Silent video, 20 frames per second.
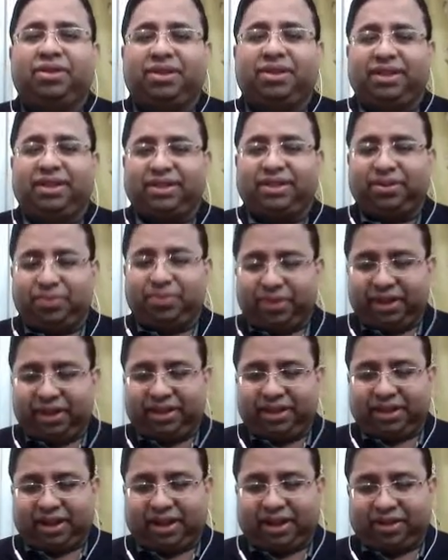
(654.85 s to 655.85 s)
So that is a
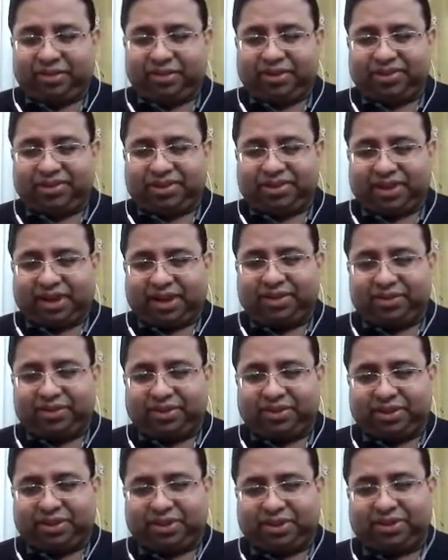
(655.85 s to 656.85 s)
way that how you can start
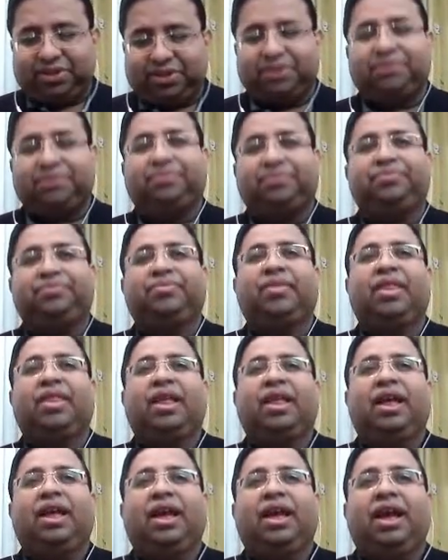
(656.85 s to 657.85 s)
to search.
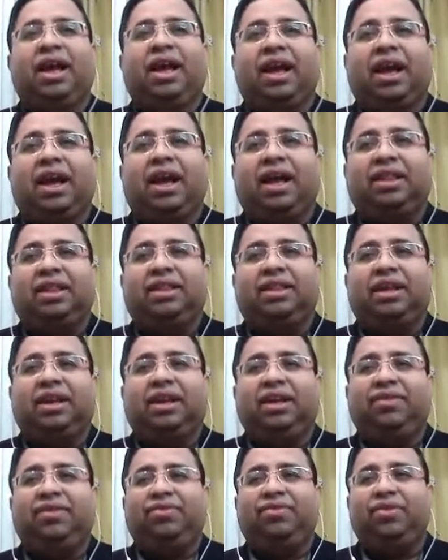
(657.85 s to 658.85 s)
And
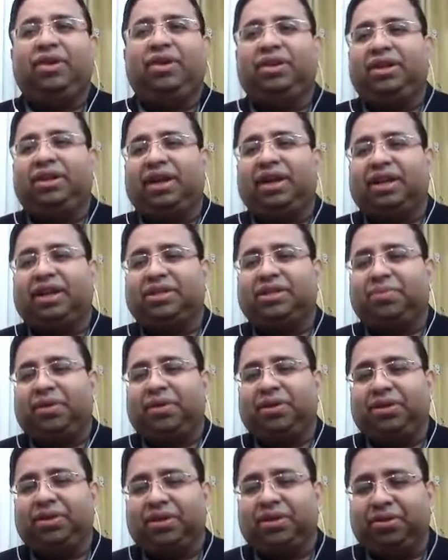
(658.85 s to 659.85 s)
then if you are the
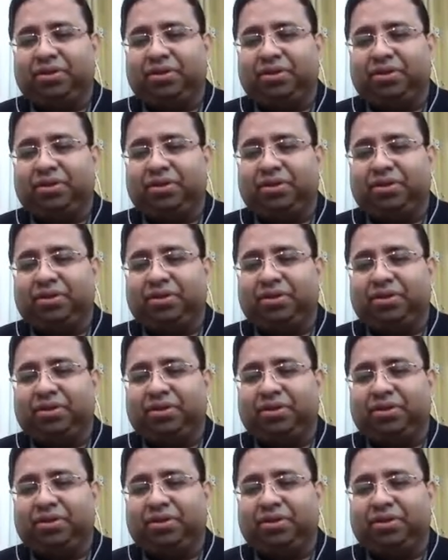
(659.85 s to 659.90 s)
expert on